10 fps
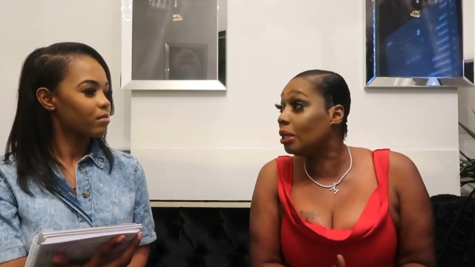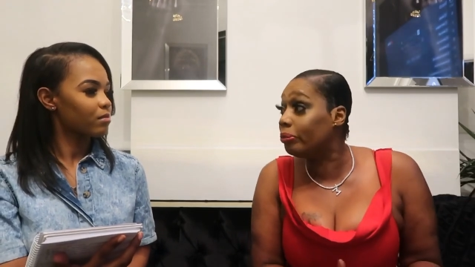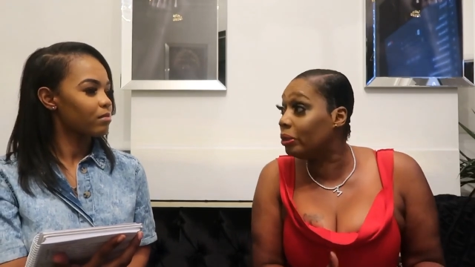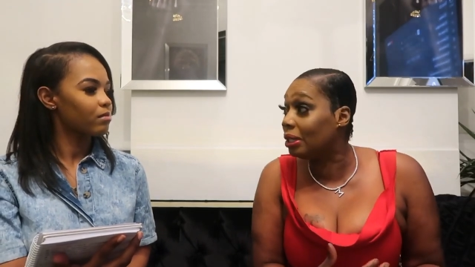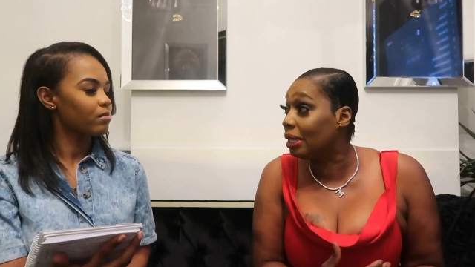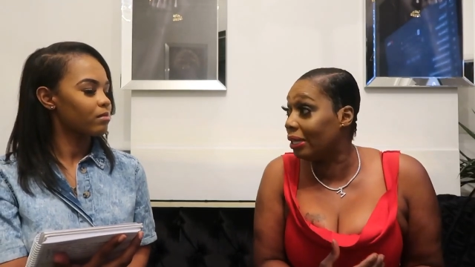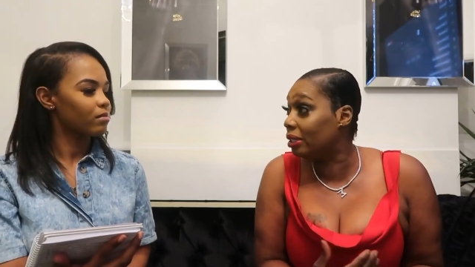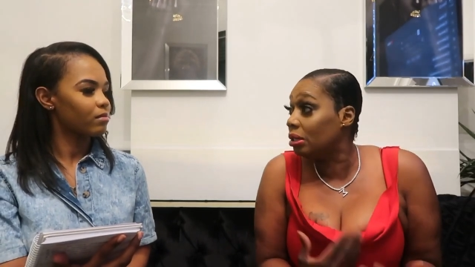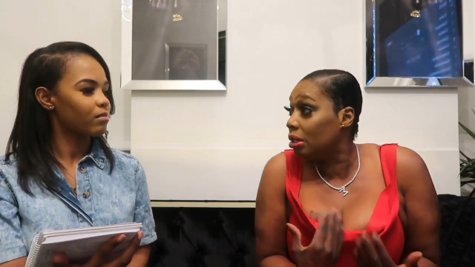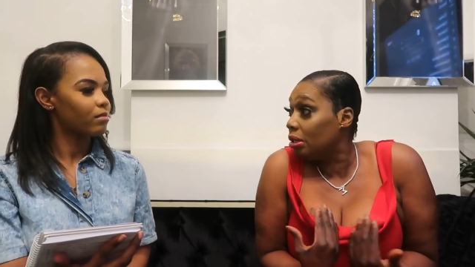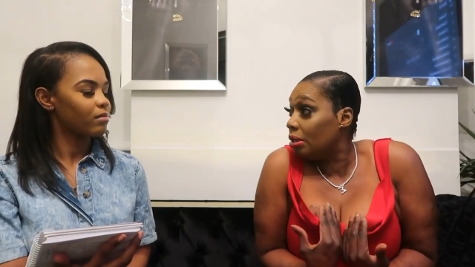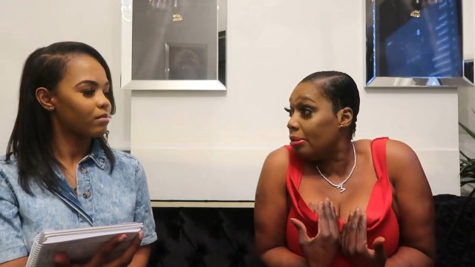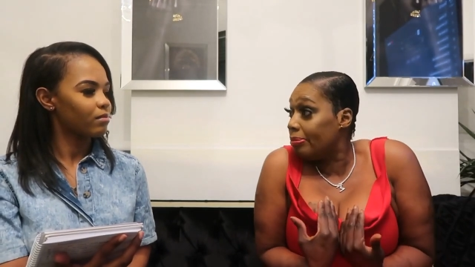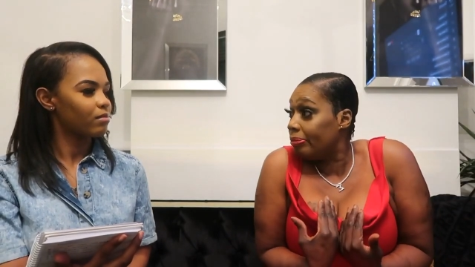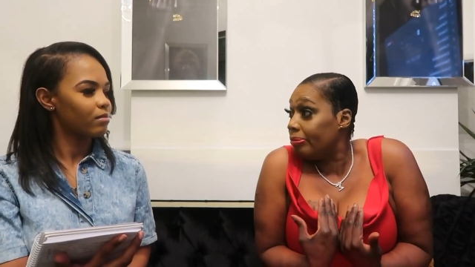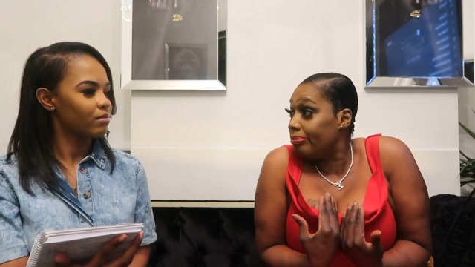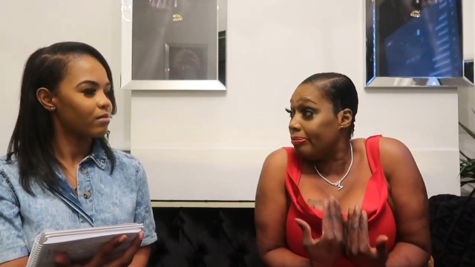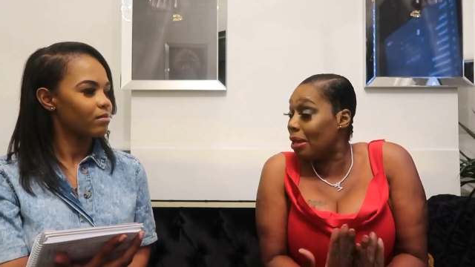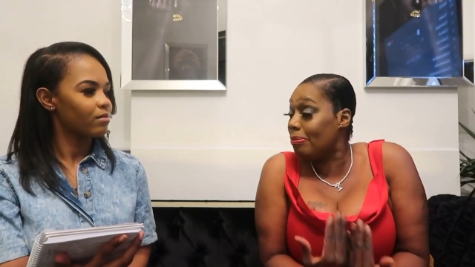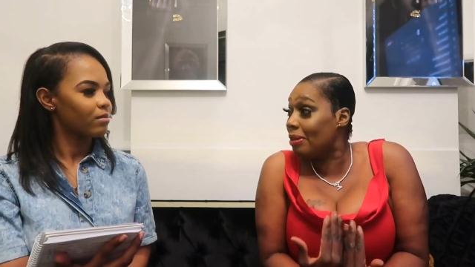Speaker 1: something that mm -hmm.
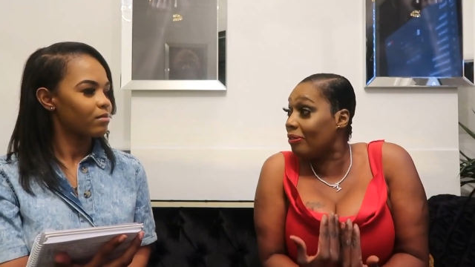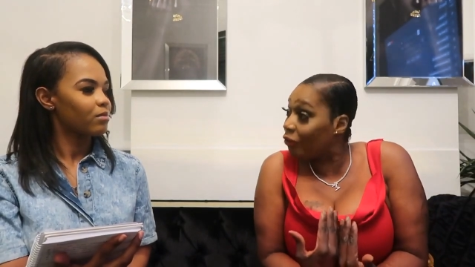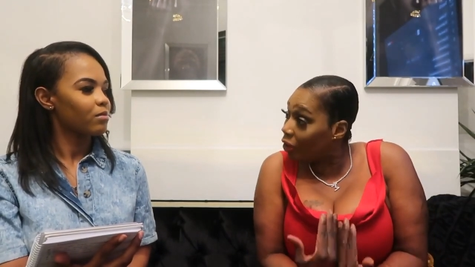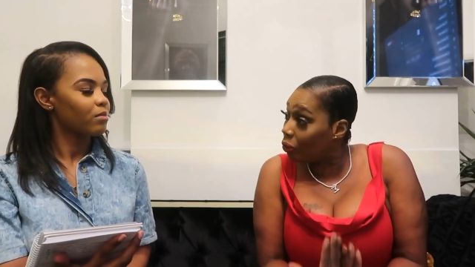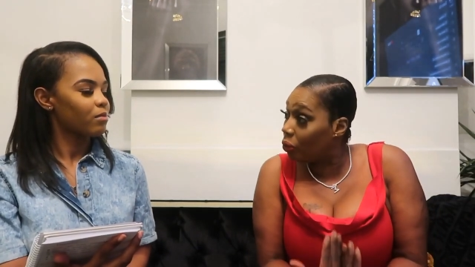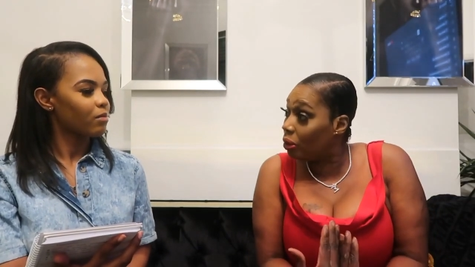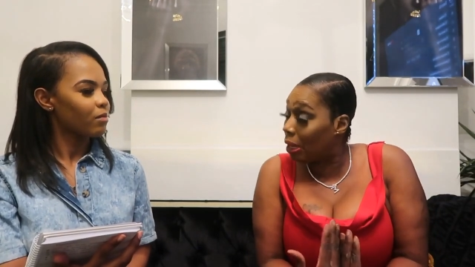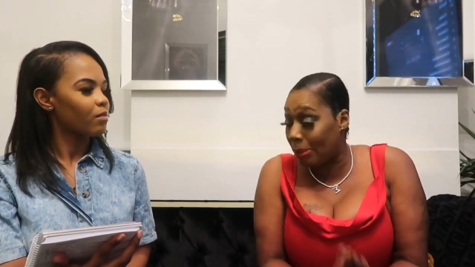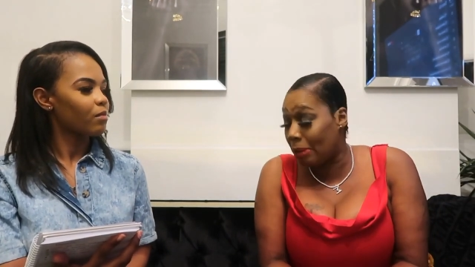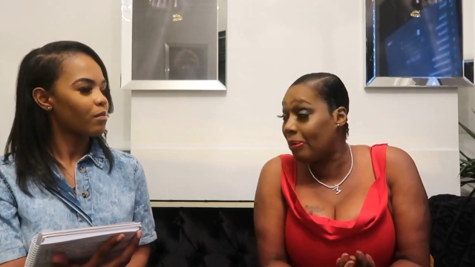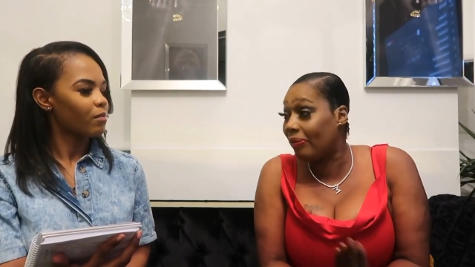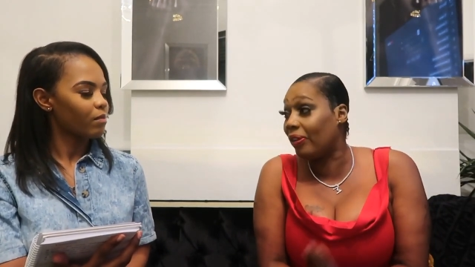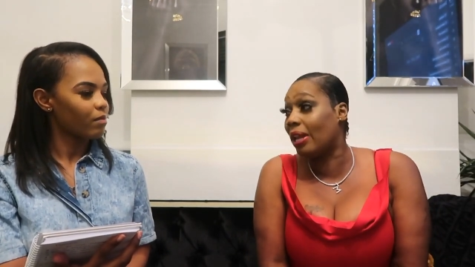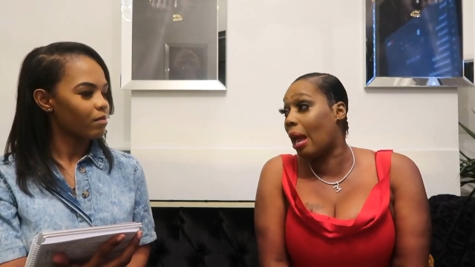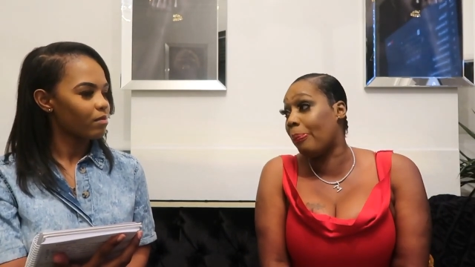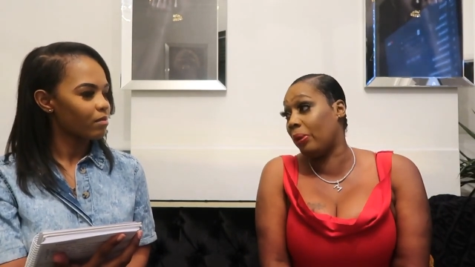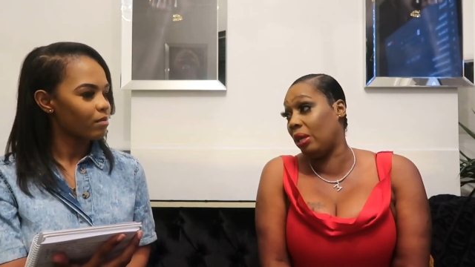make me feel good and make me feel happy.